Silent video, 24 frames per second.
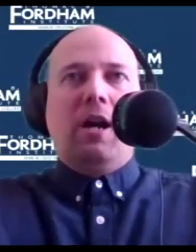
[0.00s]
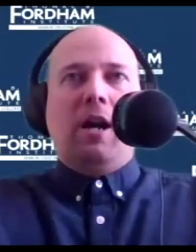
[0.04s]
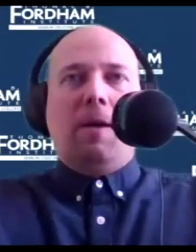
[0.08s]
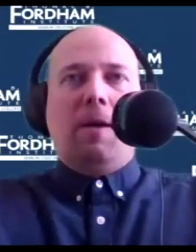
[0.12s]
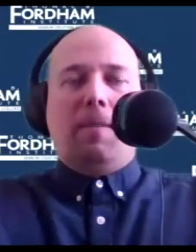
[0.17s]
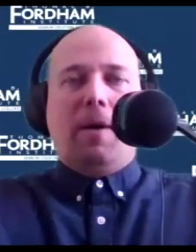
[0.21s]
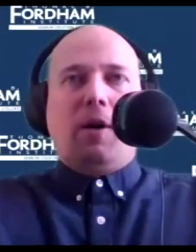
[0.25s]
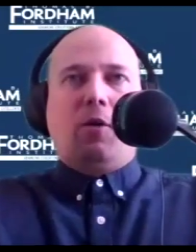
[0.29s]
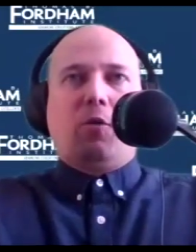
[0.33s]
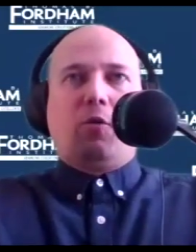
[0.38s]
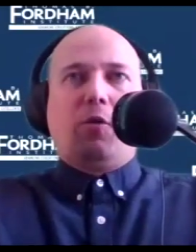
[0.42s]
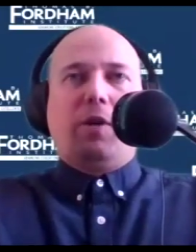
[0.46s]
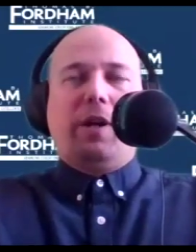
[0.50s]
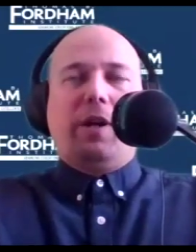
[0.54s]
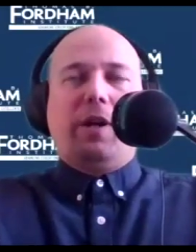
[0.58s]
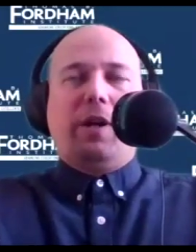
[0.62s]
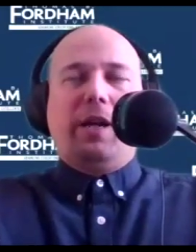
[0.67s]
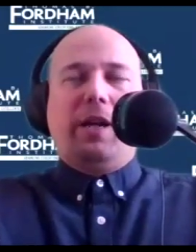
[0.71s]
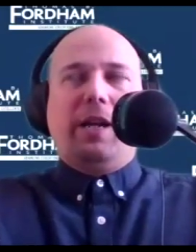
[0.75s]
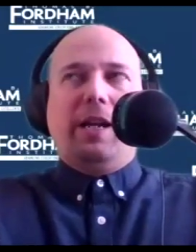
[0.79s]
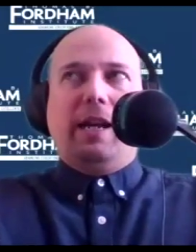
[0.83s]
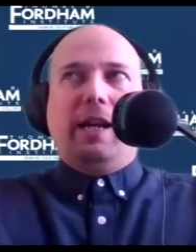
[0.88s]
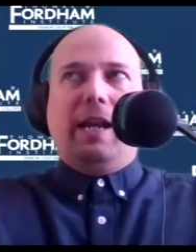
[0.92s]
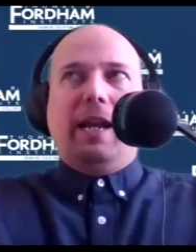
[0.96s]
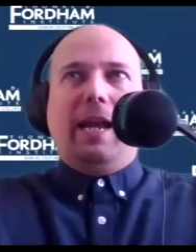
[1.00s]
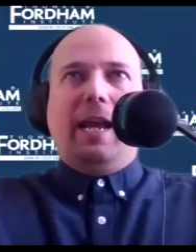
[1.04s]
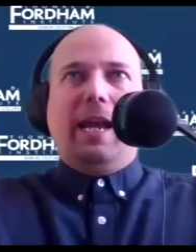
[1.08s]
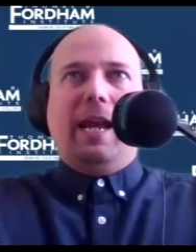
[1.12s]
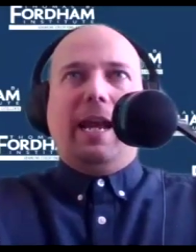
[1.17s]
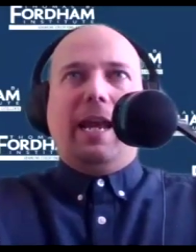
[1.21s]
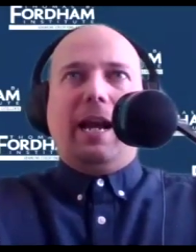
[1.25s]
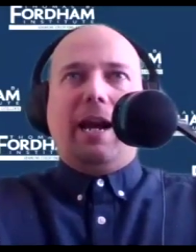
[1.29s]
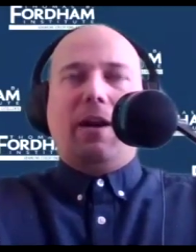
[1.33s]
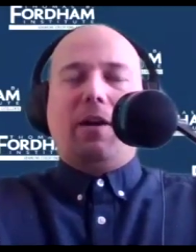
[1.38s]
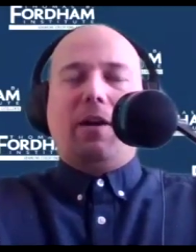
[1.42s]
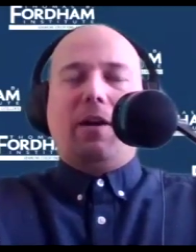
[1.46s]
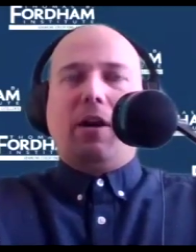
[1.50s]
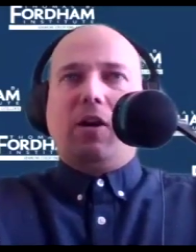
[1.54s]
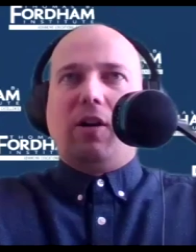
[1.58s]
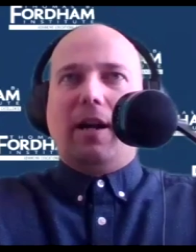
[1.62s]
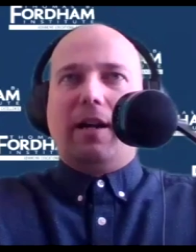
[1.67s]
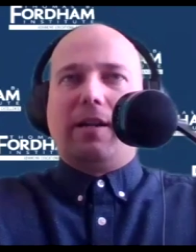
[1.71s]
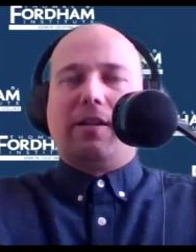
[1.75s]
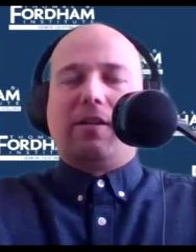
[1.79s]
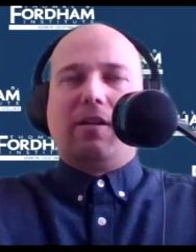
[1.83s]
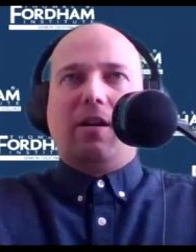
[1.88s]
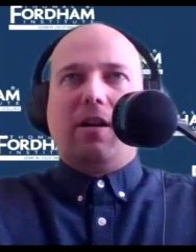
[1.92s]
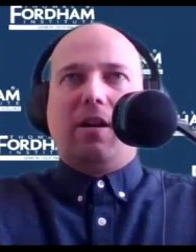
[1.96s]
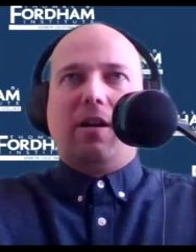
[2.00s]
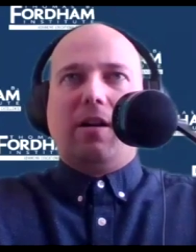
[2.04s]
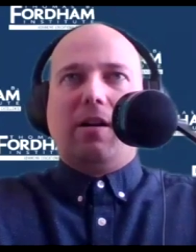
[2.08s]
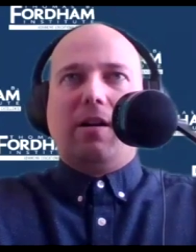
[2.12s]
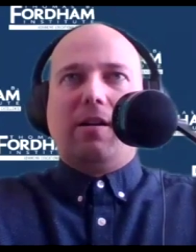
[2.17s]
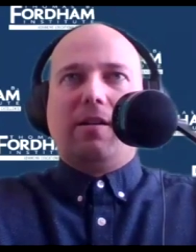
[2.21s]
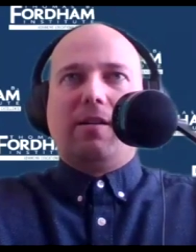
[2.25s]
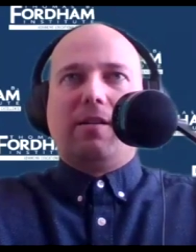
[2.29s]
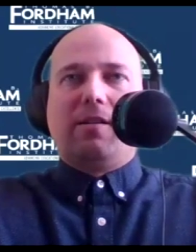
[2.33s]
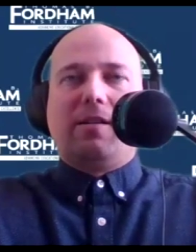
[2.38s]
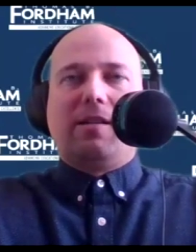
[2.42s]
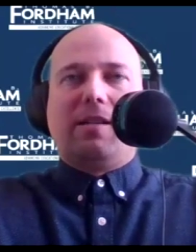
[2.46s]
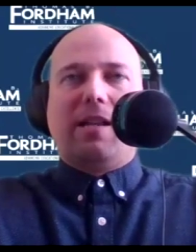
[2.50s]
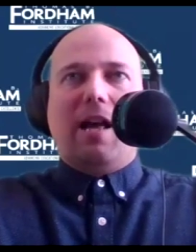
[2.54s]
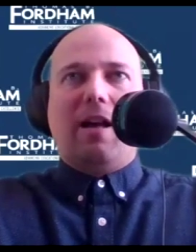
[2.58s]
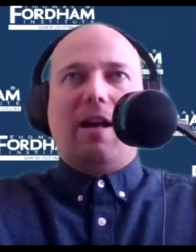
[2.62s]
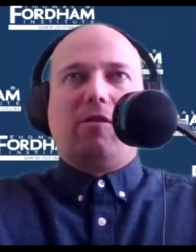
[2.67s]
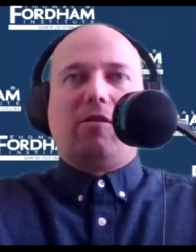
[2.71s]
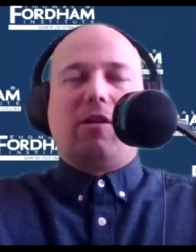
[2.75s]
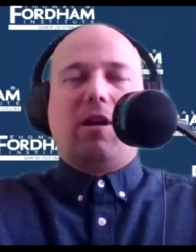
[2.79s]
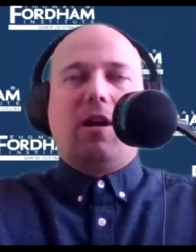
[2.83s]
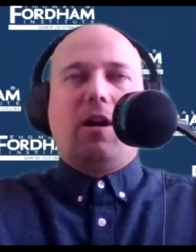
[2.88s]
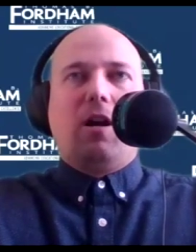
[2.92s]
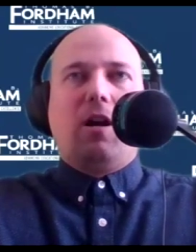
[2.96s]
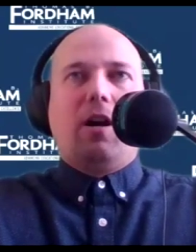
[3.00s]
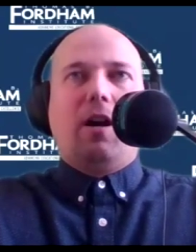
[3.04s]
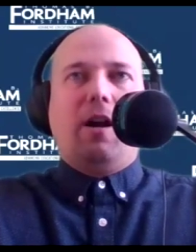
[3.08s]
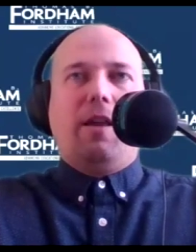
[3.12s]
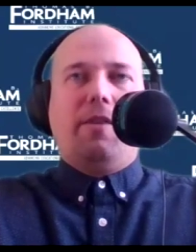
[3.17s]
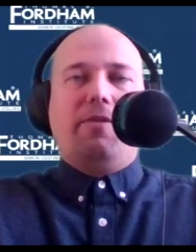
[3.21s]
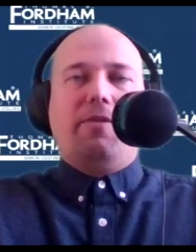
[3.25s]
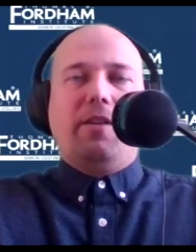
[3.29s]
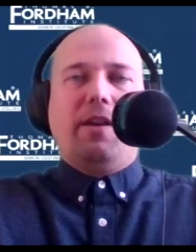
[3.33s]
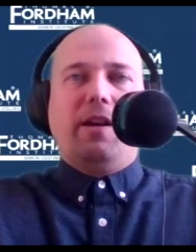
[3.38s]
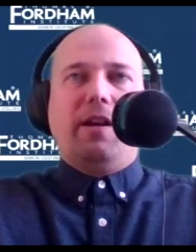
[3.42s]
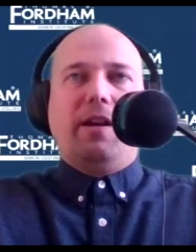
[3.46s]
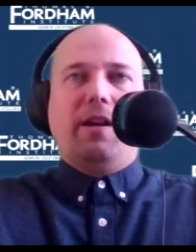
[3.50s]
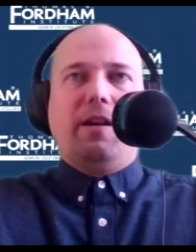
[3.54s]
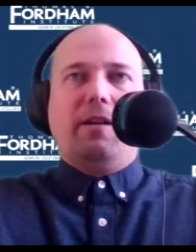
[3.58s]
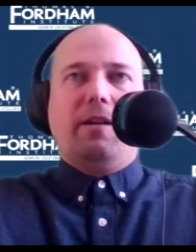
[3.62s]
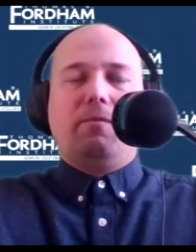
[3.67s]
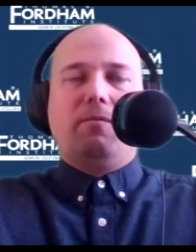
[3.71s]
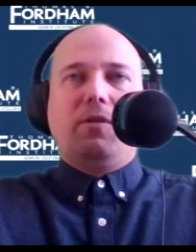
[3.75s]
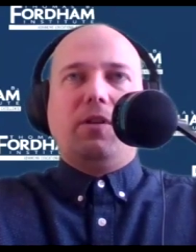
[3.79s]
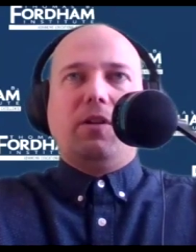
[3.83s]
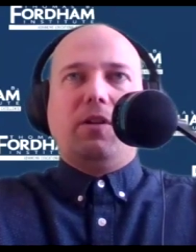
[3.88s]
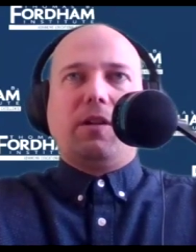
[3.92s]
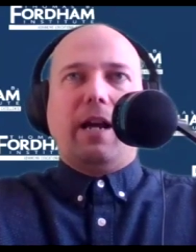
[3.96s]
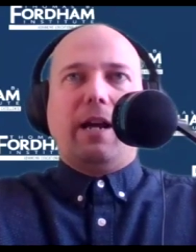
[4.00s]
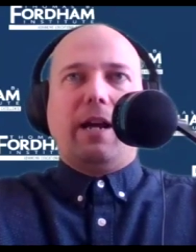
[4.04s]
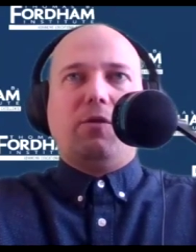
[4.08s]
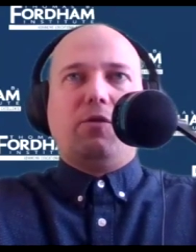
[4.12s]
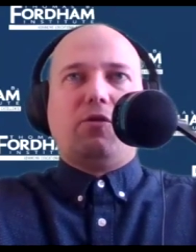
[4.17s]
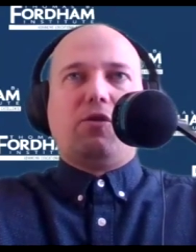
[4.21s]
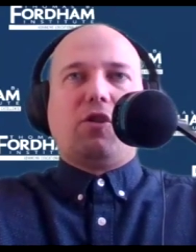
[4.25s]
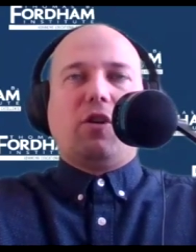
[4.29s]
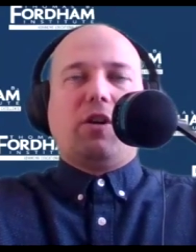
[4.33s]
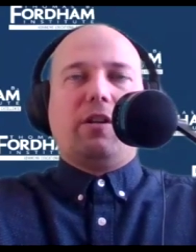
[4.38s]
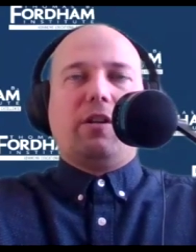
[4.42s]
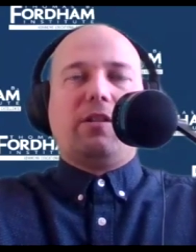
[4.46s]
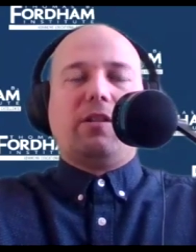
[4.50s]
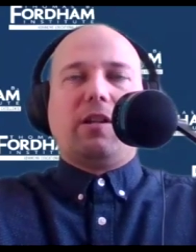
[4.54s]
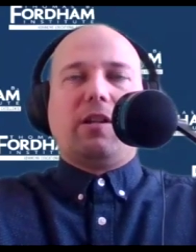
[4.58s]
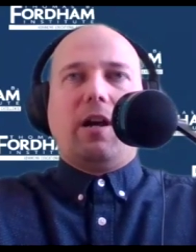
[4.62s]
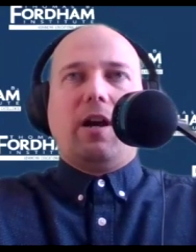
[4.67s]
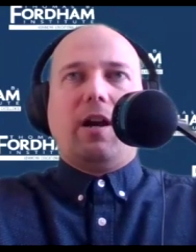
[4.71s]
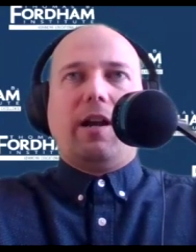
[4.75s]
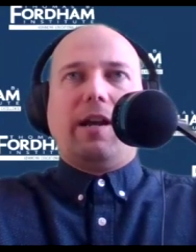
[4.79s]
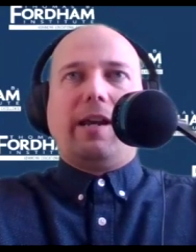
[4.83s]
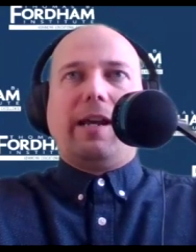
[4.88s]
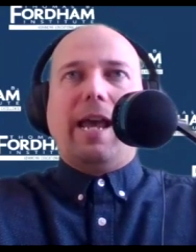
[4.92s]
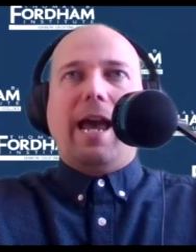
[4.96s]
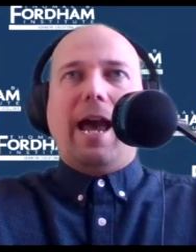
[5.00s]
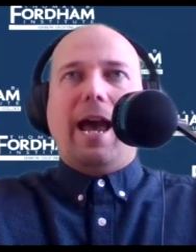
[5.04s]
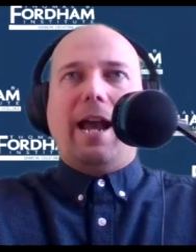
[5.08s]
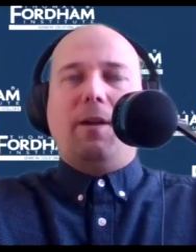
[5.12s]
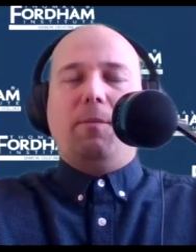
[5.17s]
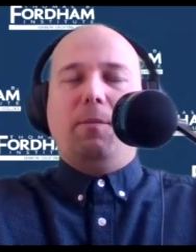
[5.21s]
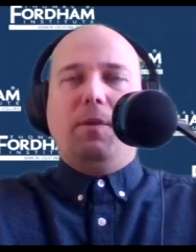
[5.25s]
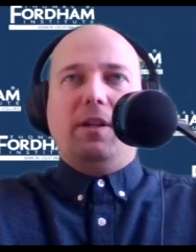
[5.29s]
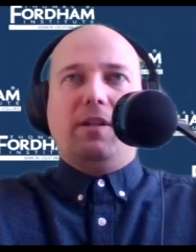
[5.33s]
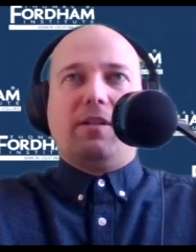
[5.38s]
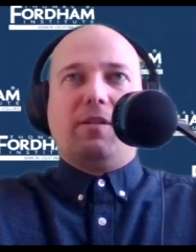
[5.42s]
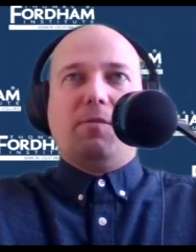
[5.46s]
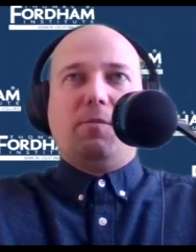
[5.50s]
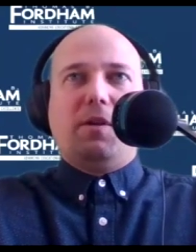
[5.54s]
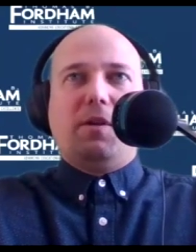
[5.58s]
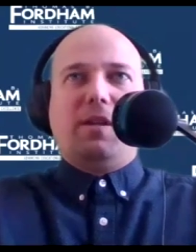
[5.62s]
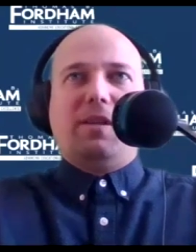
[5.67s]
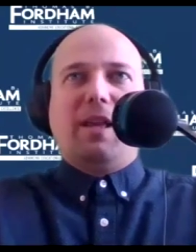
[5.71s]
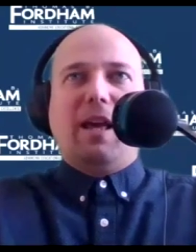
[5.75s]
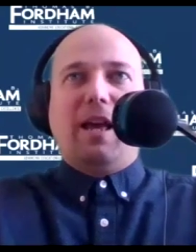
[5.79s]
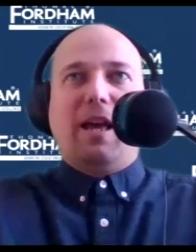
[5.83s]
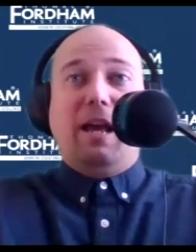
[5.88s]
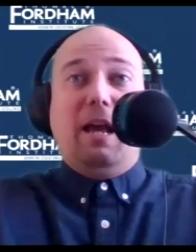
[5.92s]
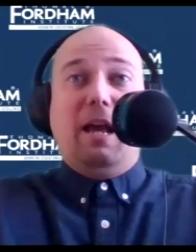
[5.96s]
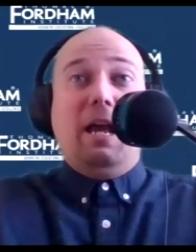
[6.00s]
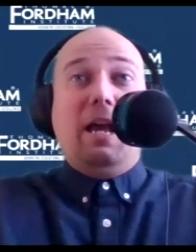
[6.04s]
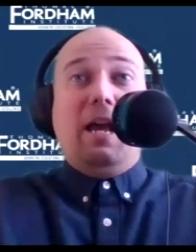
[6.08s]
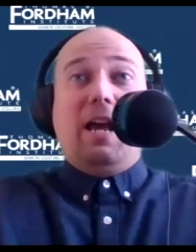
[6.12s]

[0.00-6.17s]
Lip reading: reading. And I saw Sal Khan, the guy who started Khan Academy, somebody that